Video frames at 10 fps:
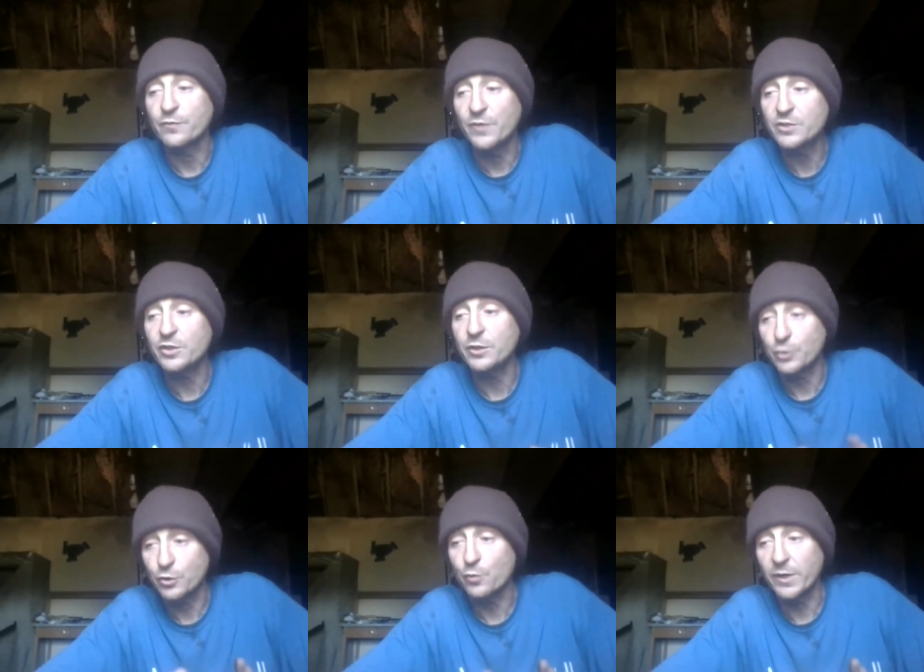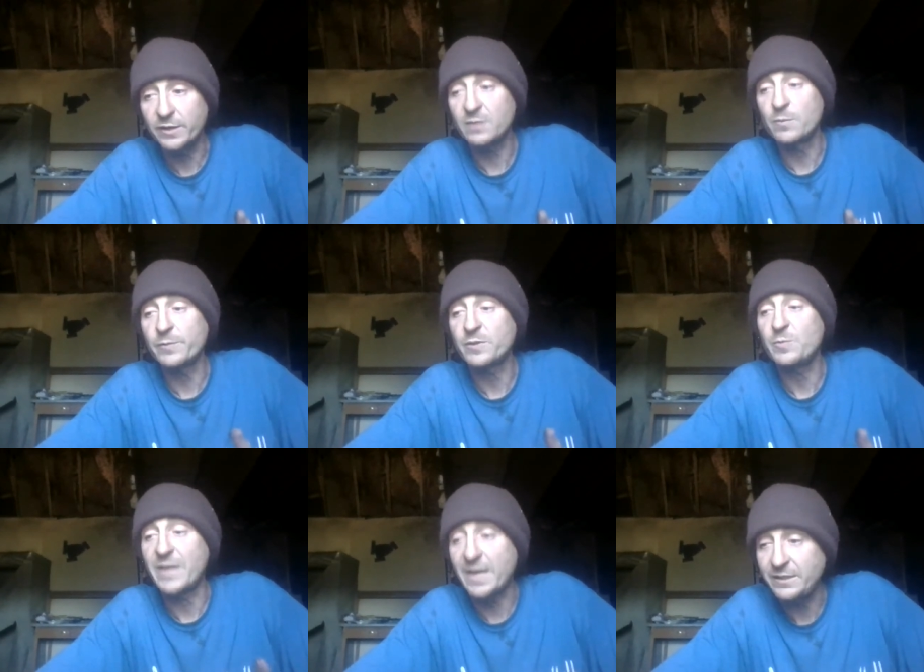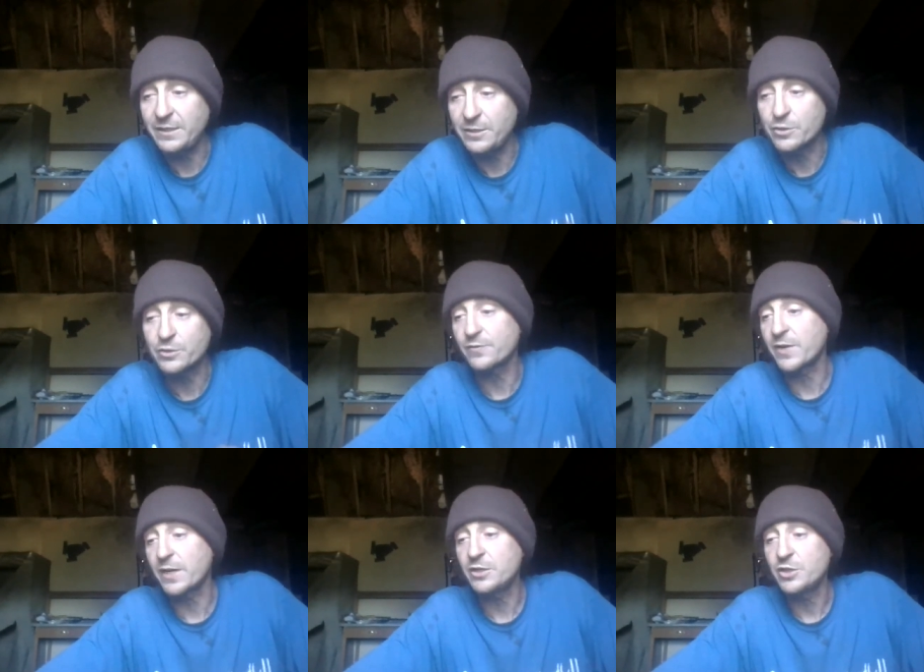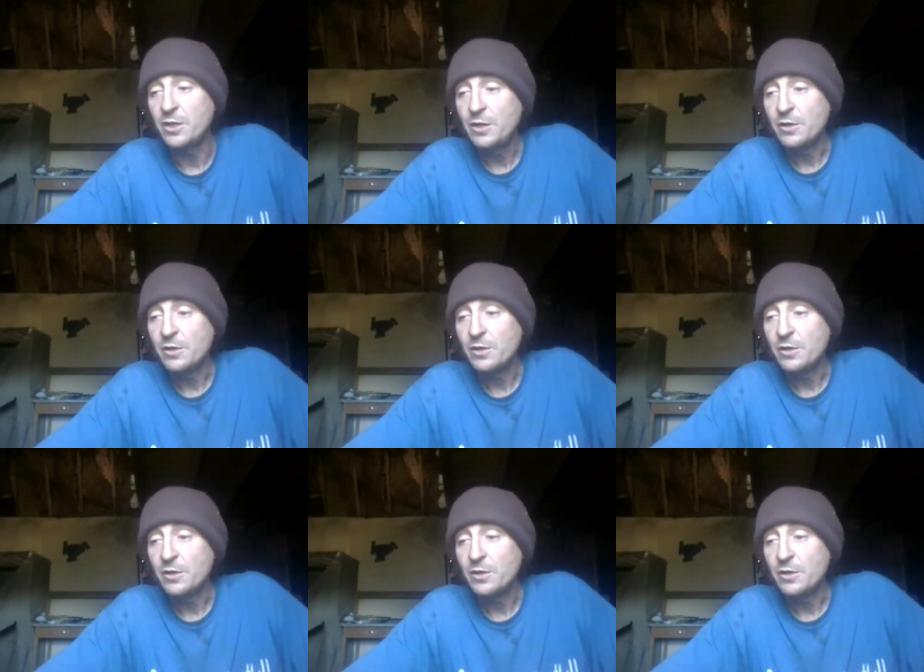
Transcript: Eventually, you're going to raise them up to be 18 years of age.